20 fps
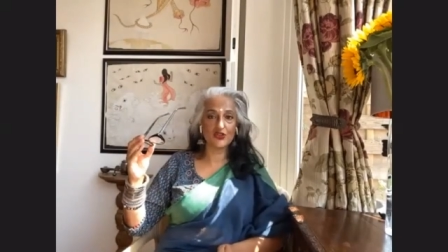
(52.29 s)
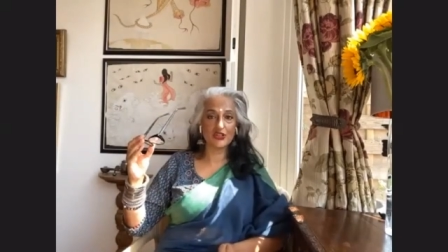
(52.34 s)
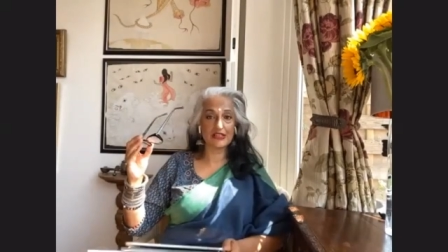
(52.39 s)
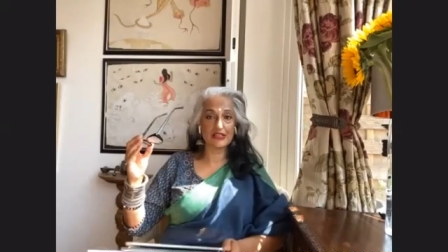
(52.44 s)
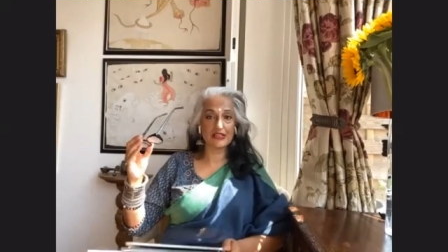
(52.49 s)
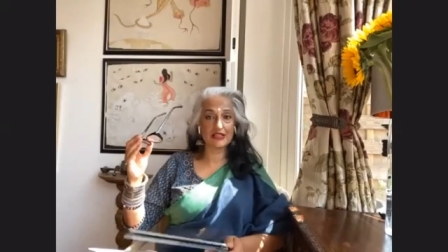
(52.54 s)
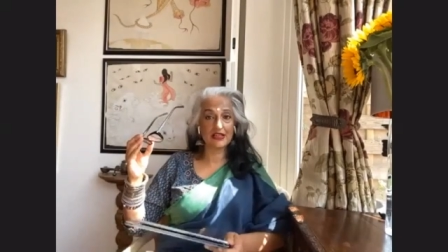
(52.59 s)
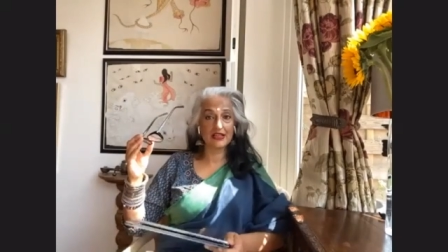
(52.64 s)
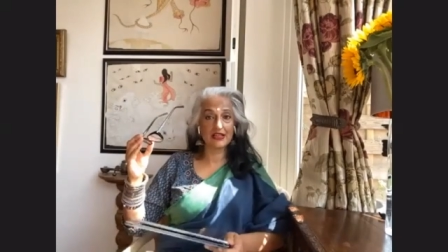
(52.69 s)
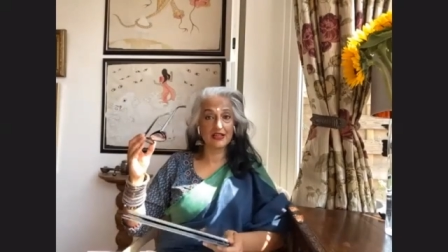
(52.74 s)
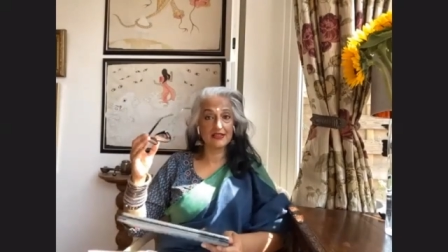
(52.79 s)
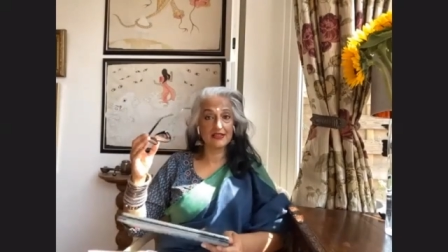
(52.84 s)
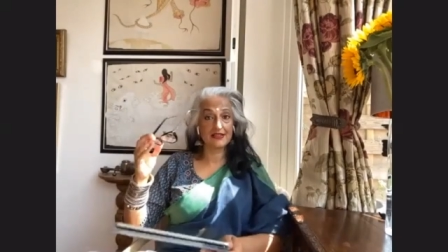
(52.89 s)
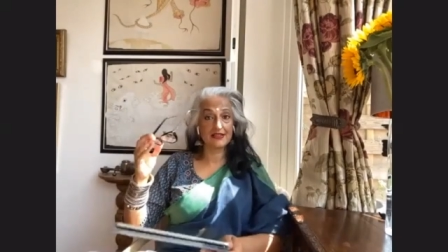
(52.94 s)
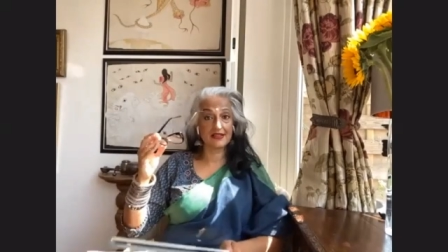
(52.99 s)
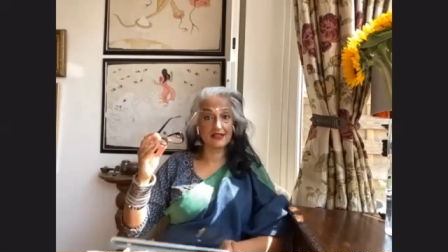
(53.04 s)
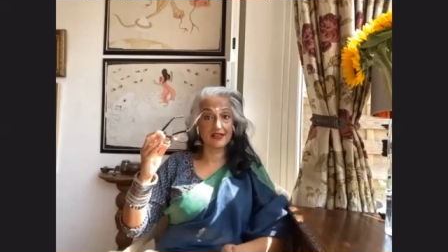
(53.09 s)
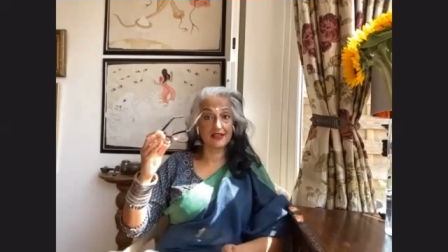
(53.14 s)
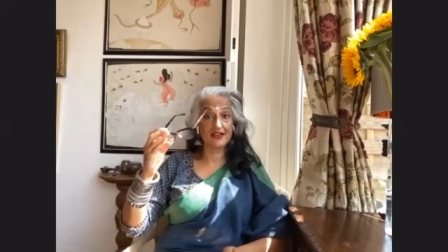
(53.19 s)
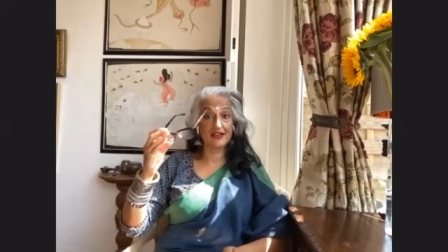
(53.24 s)
today's
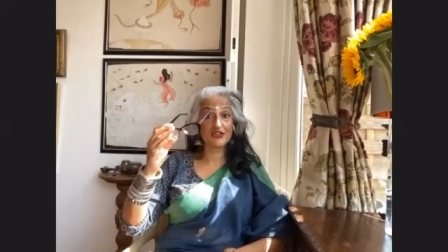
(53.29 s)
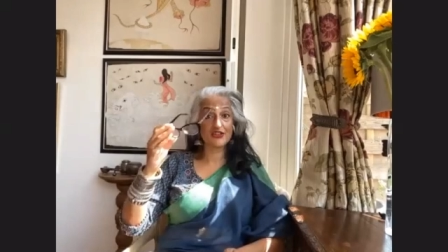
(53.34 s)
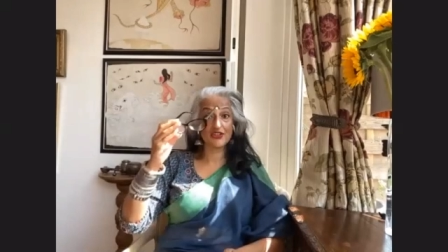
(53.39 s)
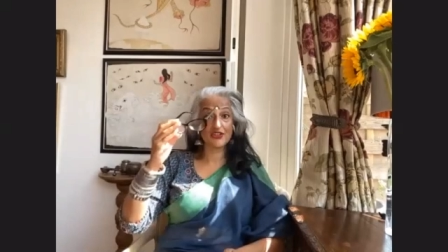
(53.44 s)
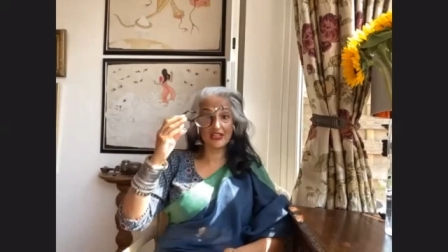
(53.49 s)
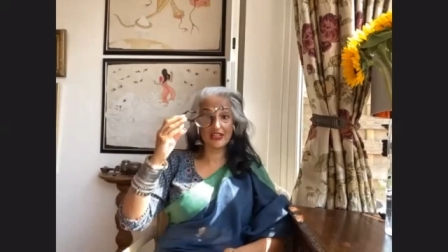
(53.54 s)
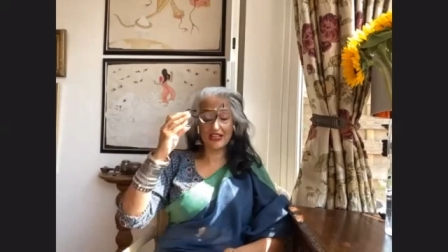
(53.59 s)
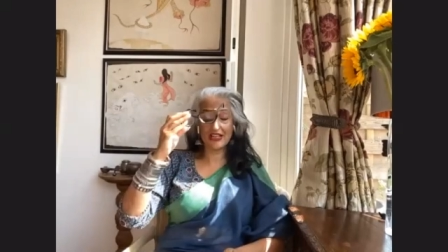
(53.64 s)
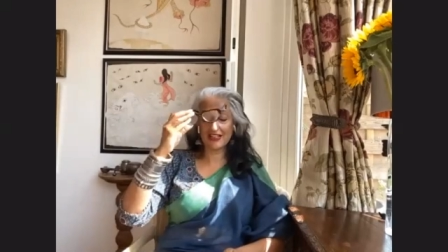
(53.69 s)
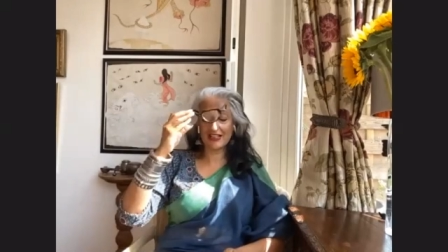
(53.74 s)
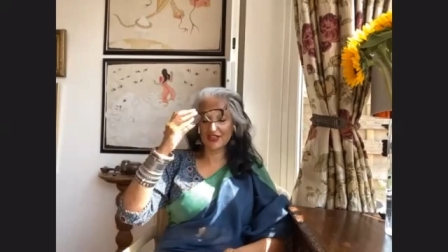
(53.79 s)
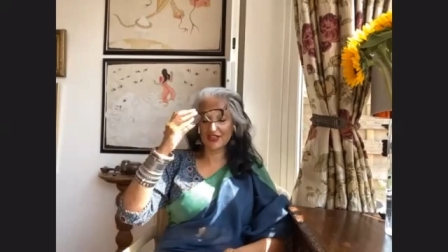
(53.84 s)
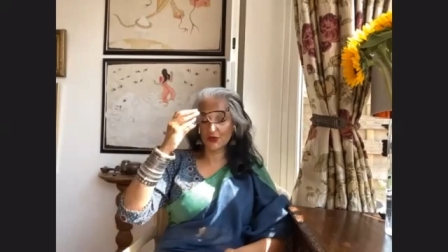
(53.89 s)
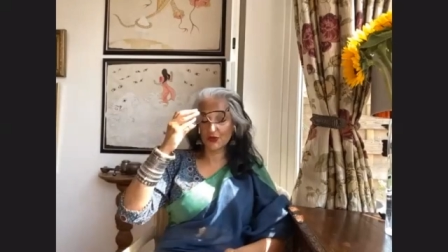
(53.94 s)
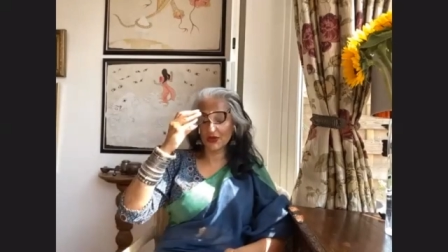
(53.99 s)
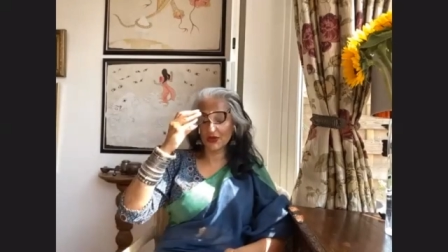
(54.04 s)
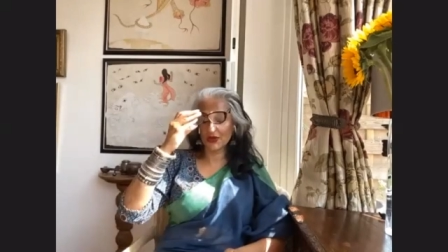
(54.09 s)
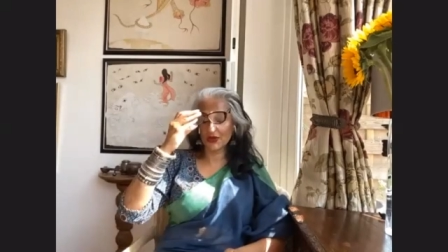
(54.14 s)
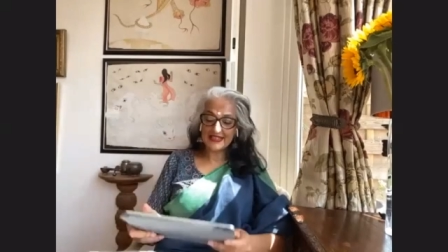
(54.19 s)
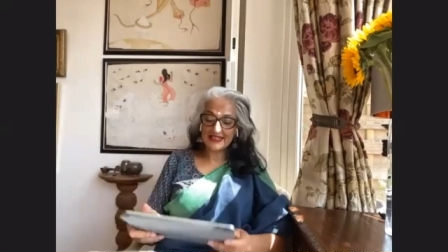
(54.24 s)
question,
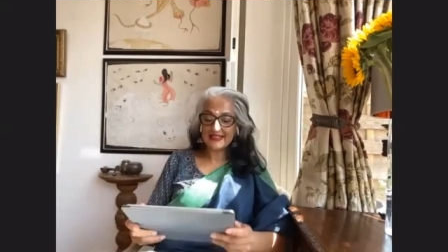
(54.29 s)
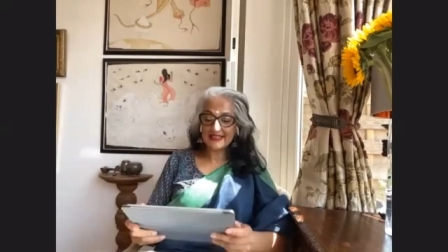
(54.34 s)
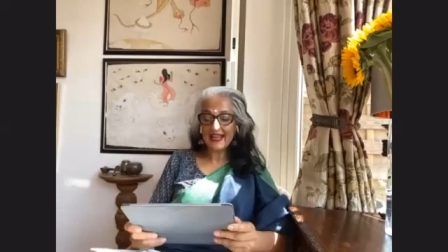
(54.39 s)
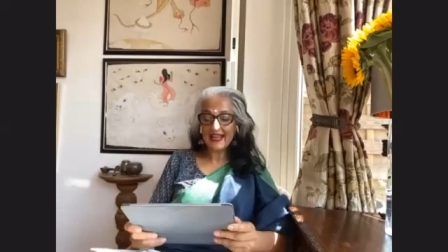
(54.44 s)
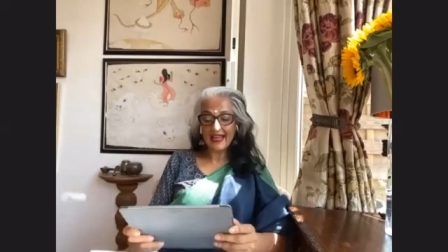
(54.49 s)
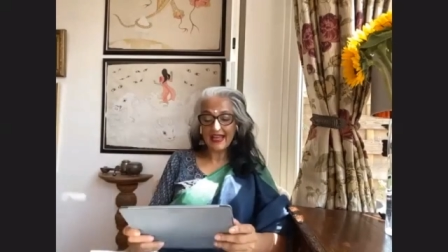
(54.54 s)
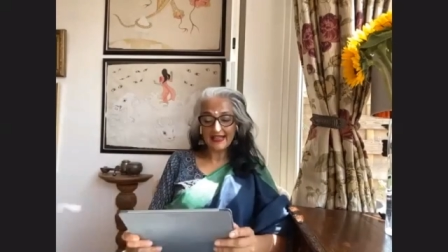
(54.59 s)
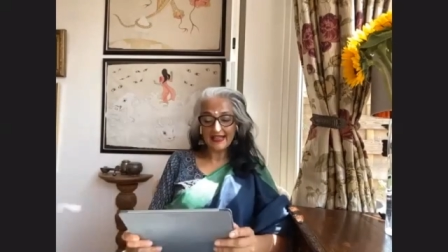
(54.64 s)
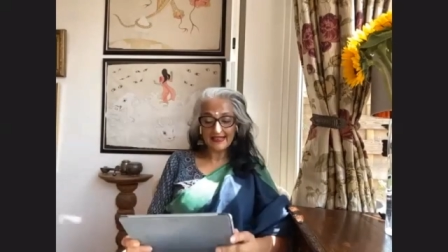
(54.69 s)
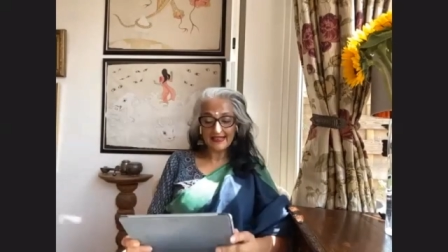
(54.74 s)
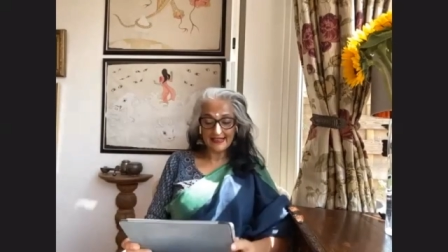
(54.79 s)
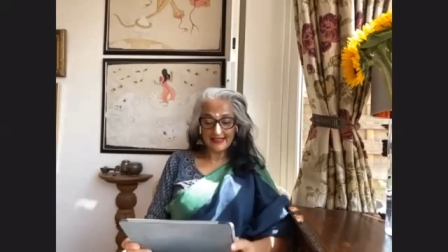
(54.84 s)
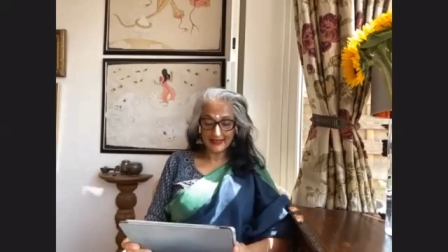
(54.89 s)
which says,